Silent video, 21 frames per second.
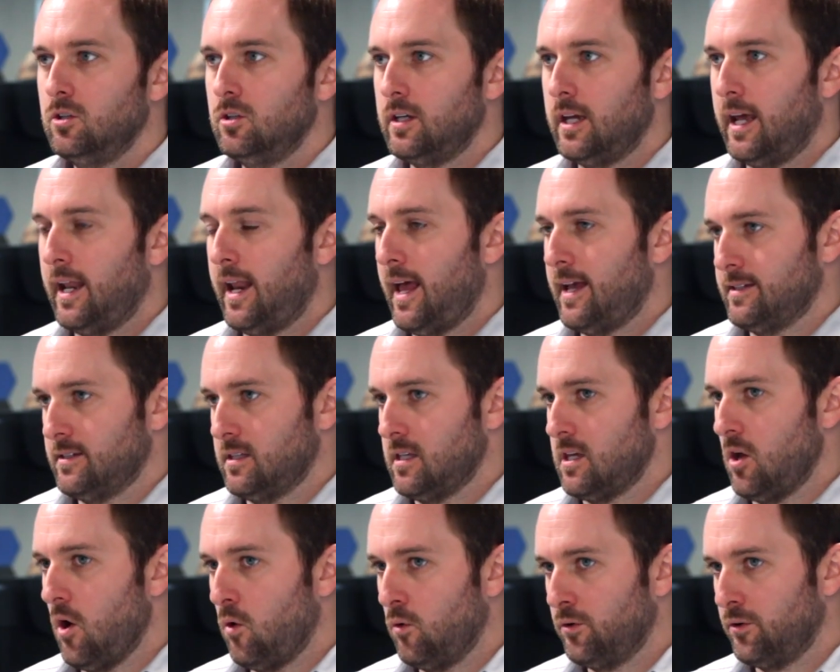and as
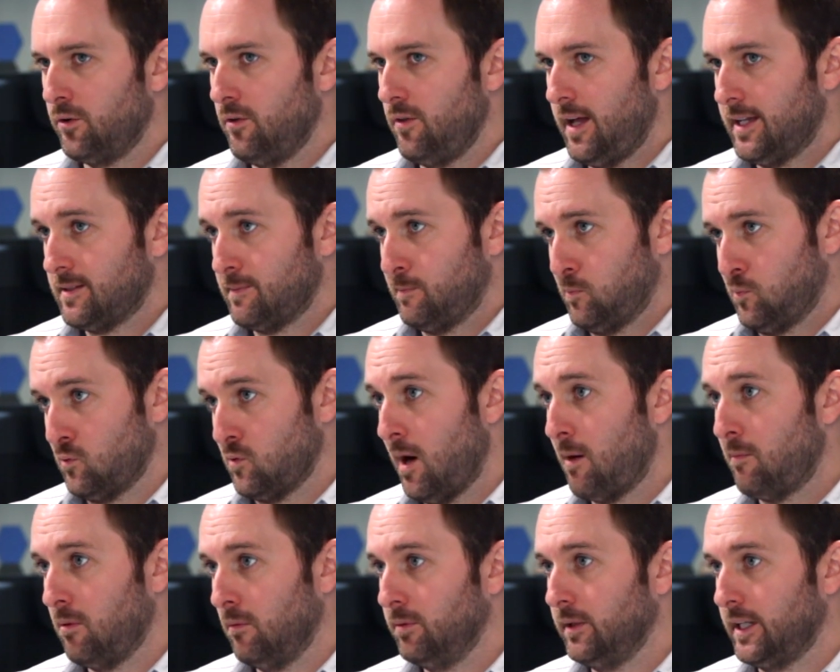the owner, that's
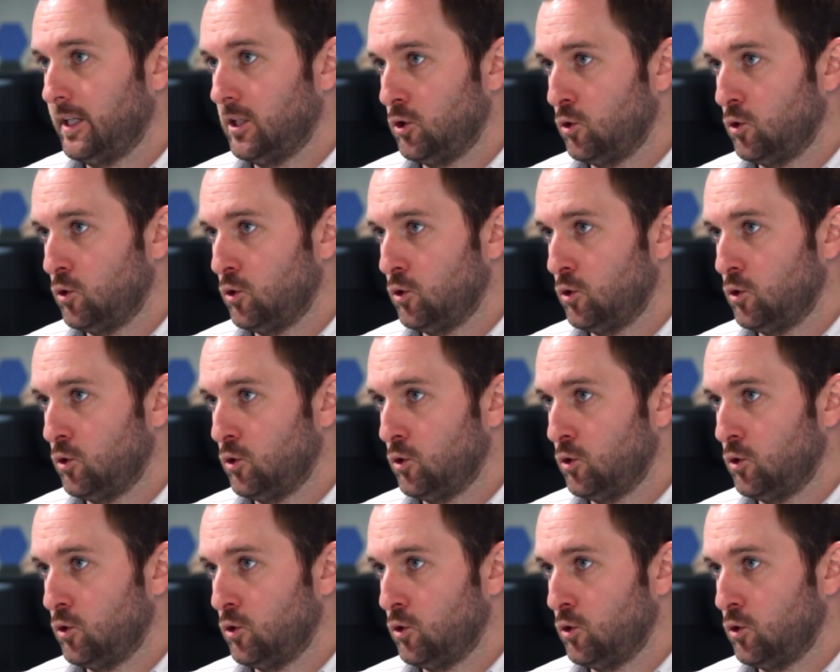probably